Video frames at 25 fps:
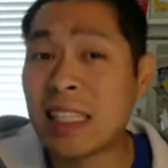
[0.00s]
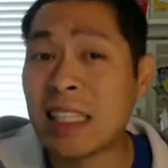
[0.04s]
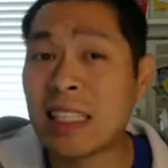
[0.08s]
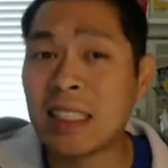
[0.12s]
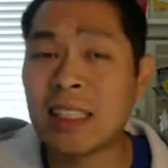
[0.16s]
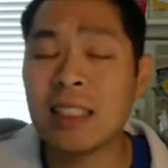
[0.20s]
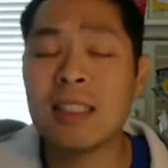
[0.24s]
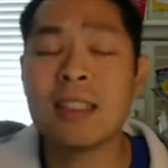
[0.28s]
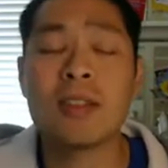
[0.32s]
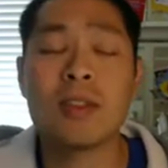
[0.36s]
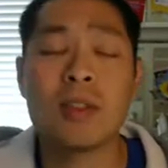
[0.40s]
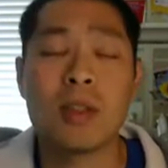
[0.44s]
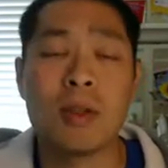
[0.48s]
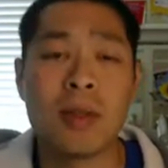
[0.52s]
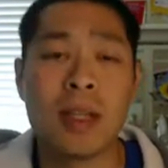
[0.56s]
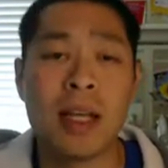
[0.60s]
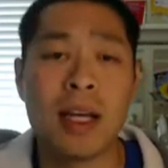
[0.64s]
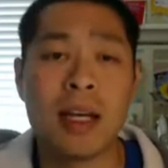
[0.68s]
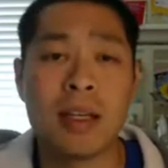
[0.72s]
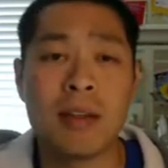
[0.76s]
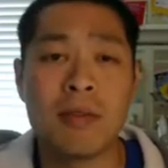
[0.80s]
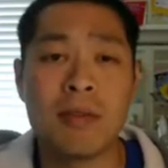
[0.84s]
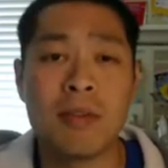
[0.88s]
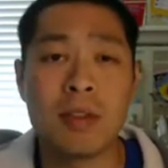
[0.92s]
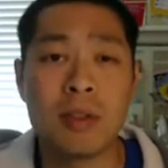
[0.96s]
in so
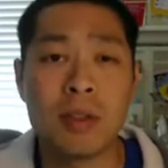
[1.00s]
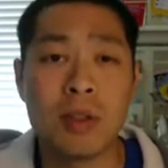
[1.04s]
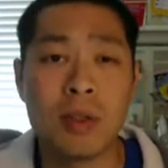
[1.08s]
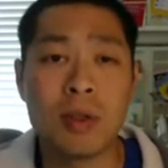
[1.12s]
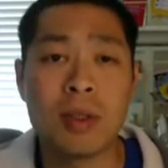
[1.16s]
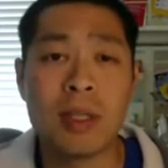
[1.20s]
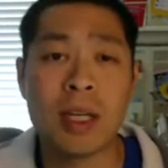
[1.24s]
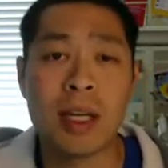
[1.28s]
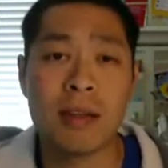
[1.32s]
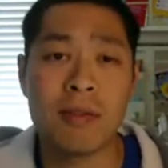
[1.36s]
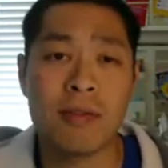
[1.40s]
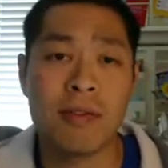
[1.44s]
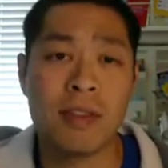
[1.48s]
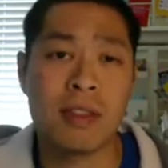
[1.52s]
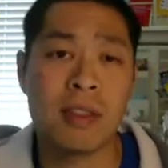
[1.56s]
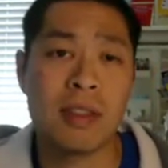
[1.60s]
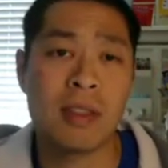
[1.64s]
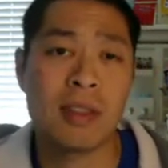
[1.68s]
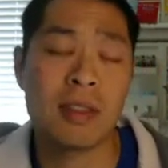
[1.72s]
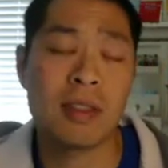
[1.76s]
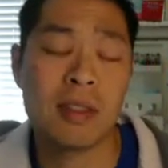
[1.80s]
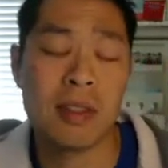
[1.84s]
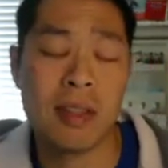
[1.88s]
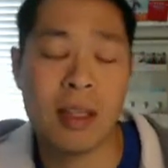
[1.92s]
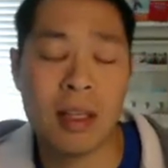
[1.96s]
that if you do take
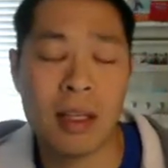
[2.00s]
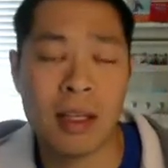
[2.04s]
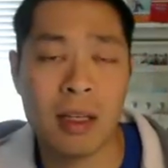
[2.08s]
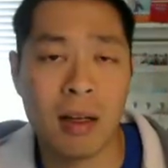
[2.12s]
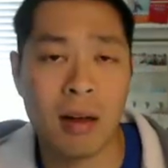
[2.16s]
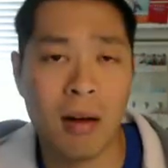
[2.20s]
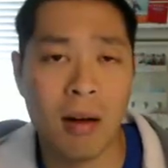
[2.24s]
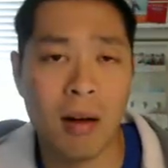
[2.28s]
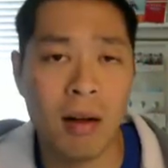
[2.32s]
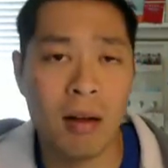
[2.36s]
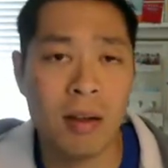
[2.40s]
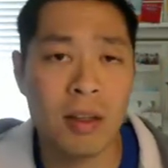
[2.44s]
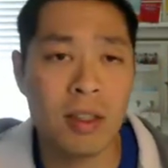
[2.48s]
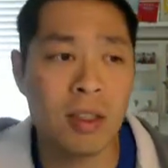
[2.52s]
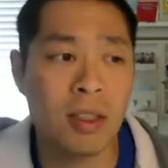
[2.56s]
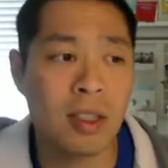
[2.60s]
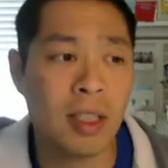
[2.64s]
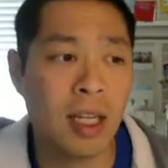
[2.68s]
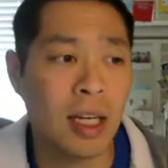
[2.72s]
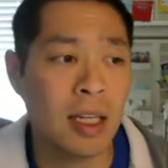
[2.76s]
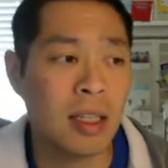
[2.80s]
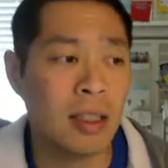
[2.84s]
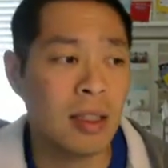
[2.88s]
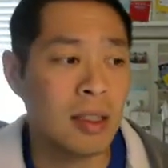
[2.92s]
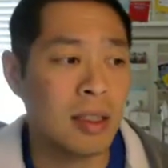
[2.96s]
physics in college,
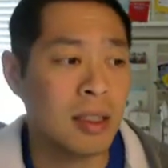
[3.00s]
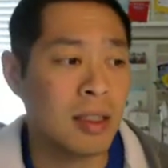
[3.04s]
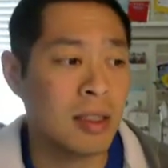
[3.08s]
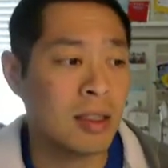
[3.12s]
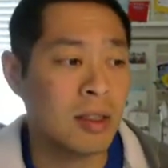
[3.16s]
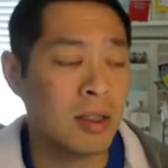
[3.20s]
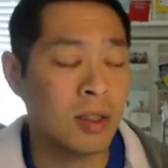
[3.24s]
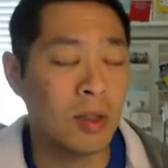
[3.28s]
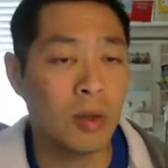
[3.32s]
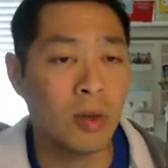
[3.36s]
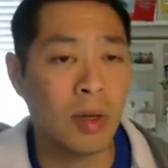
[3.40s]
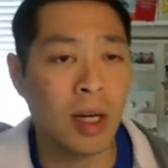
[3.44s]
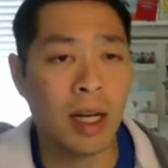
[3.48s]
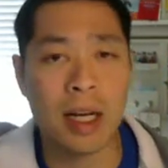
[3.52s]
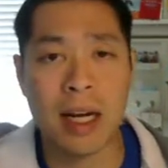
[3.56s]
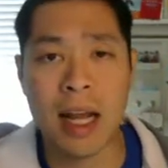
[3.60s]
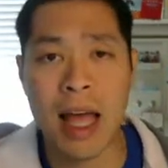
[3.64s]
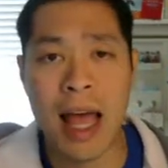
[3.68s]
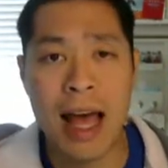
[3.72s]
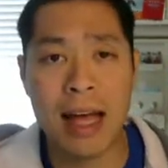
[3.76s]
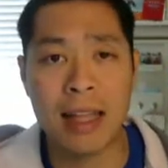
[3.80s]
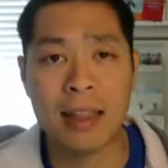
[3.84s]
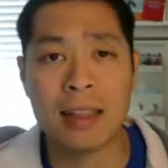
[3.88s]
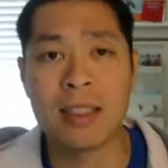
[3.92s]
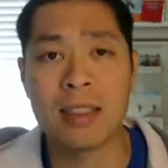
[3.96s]
that at least you kind
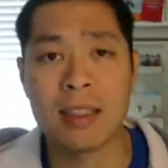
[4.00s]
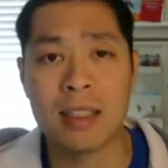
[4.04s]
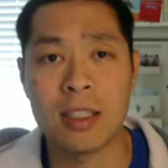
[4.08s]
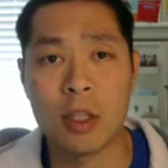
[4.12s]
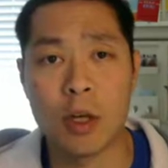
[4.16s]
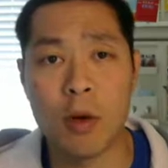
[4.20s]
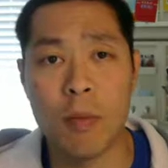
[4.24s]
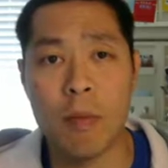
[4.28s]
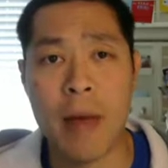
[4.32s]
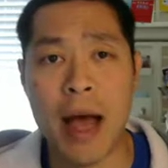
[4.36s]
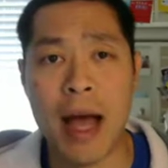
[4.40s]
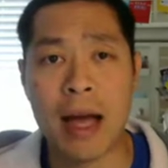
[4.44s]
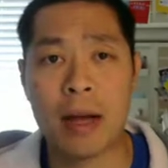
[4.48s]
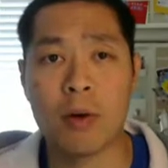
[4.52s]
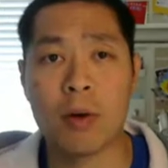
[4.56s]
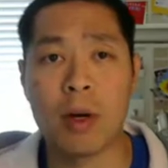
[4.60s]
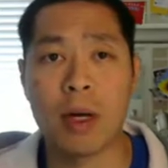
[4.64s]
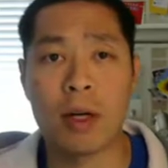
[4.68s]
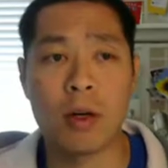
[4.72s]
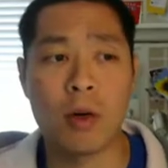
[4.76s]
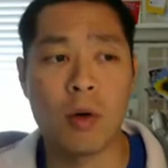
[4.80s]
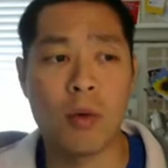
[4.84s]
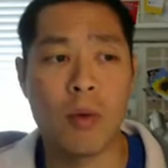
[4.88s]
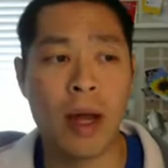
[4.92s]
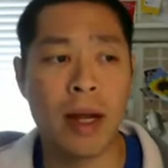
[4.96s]
of have this in your
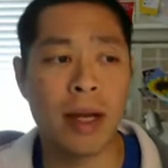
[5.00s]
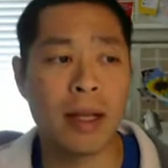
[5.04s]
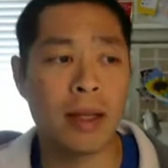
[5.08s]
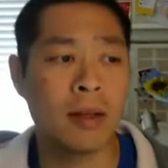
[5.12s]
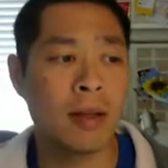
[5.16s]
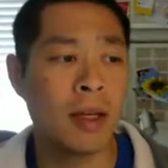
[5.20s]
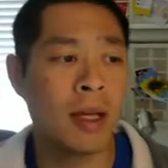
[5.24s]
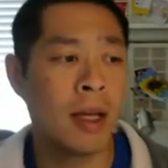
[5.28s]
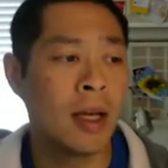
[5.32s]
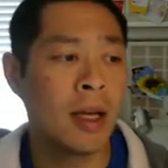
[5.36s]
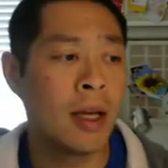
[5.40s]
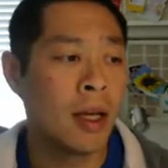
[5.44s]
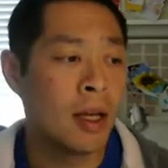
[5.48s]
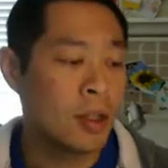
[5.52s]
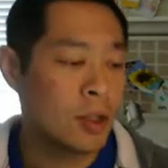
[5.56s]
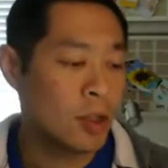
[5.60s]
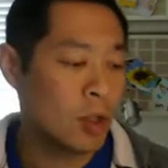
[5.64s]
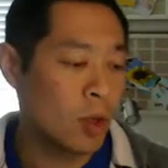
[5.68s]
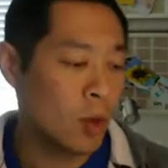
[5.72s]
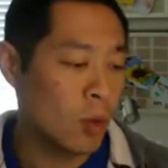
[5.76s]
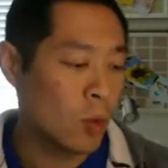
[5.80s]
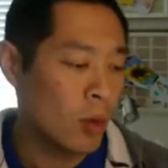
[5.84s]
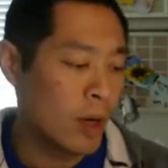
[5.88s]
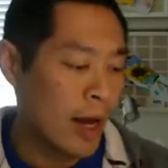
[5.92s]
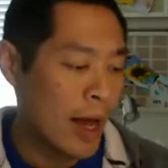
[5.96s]
background already.
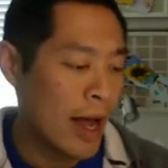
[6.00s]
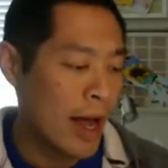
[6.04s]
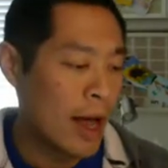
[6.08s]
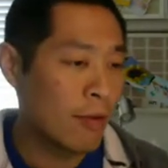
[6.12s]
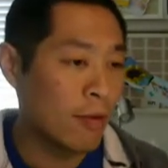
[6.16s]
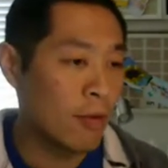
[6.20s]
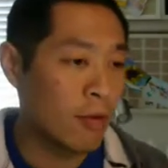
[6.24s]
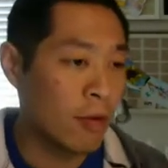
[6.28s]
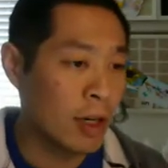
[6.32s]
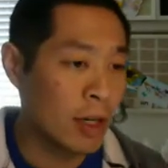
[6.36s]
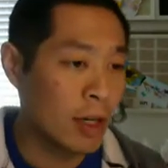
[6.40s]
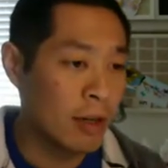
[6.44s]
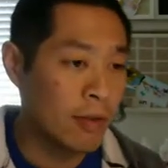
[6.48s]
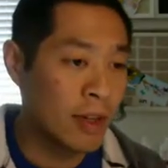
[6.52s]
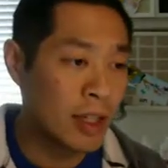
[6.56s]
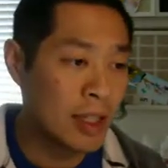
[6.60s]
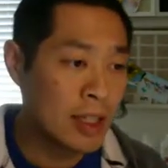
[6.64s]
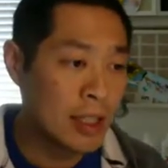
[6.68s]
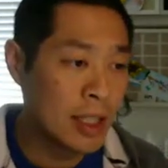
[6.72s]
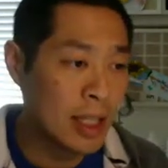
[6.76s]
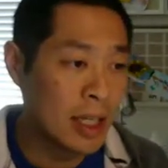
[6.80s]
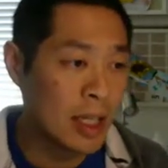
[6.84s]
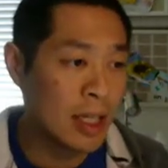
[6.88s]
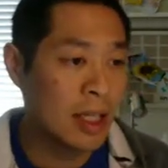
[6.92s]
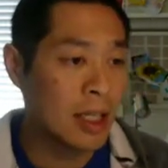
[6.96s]
So what I have in front of
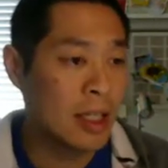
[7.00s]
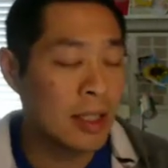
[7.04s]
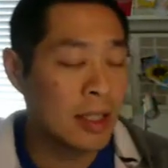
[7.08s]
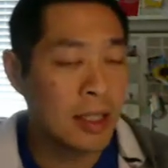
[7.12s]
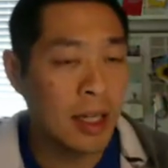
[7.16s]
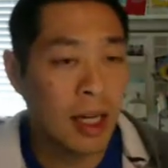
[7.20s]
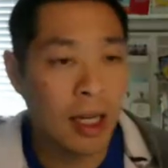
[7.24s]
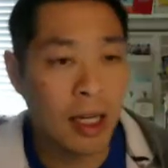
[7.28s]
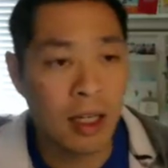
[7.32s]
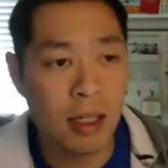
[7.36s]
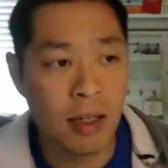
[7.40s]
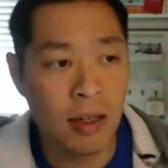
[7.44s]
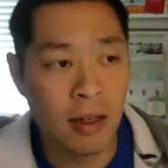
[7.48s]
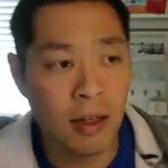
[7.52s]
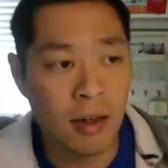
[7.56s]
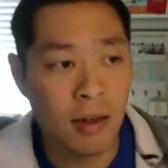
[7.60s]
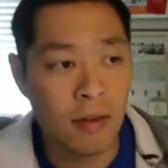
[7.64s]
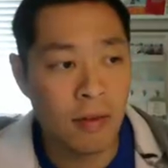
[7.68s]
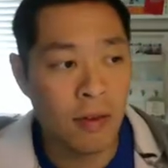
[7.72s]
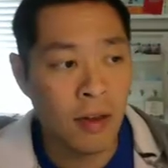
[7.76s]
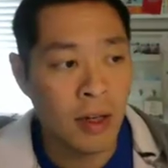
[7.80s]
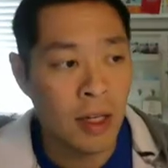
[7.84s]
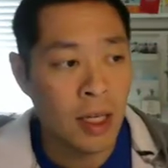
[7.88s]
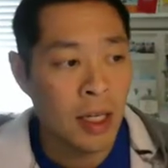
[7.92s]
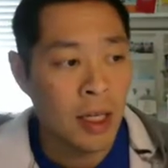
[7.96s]
us is kind
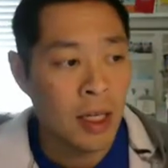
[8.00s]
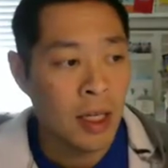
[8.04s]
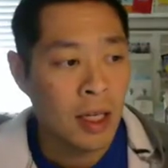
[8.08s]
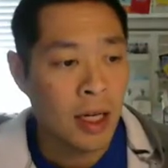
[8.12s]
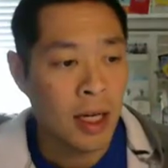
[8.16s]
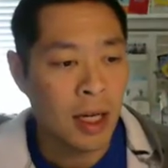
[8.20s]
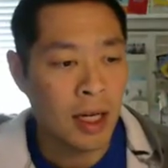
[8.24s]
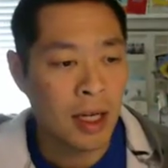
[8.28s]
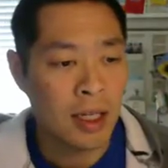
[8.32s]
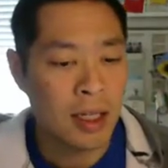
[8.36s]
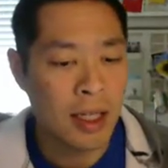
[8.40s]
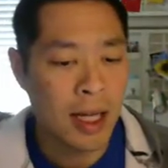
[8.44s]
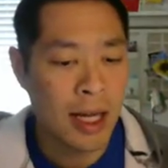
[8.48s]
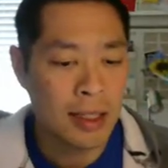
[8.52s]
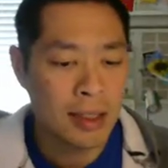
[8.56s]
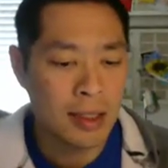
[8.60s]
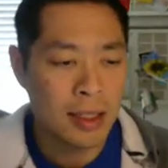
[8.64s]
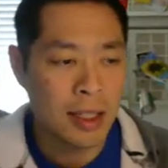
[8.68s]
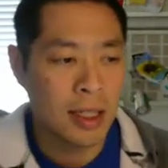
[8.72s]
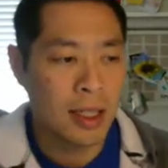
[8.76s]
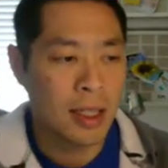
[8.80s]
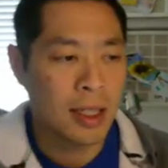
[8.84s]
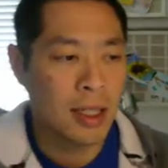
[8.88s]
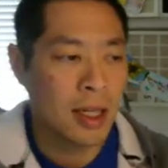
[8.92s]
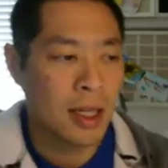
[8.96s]
of a
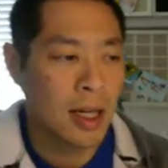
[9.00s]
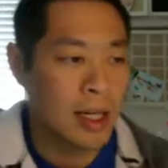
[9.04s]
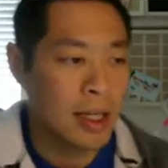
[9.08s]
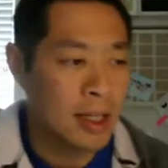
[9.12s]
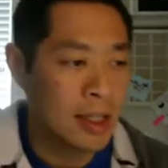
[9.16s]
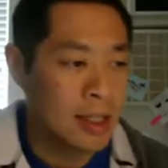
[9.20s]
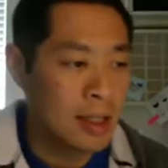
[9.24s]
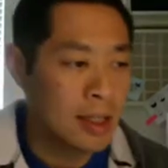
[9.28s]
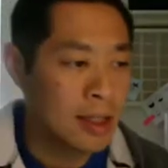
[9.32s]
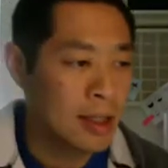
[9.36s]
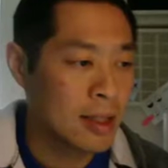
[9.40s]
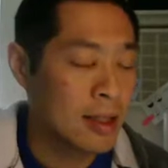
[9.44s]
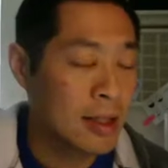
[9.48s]
classic kind of